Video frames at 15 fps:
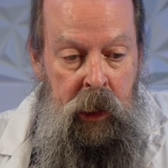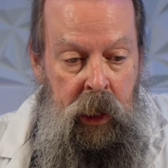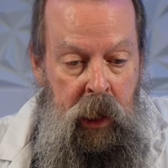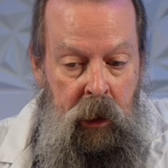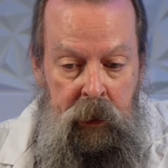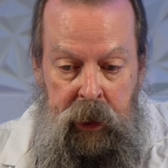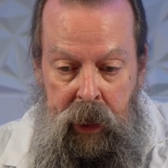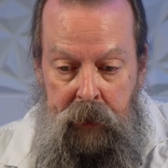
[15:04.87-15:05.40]

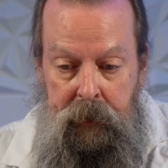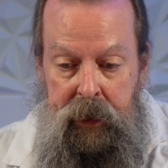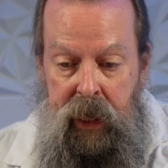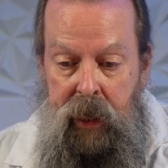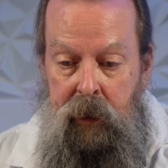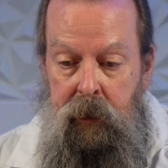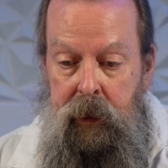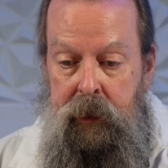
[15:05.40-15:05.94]
Okay, well
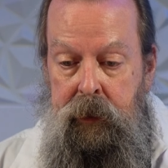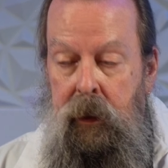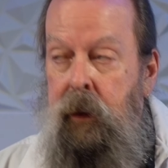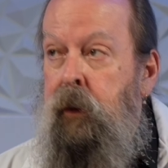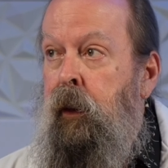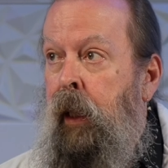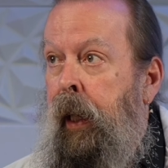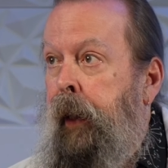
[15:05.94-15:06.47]
that only
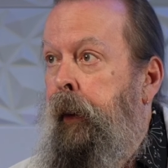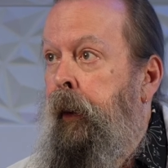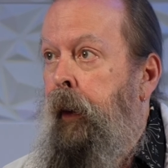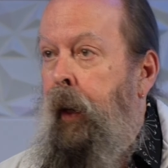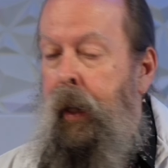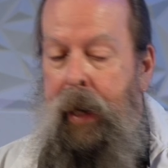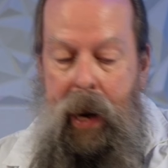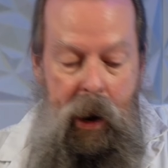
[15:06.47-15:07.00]
took like
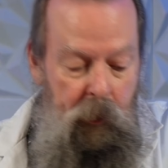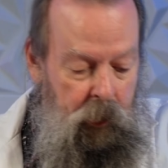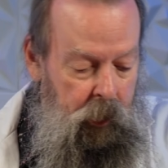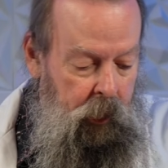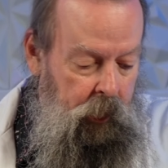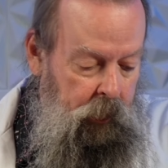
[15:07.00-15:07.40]
an hour.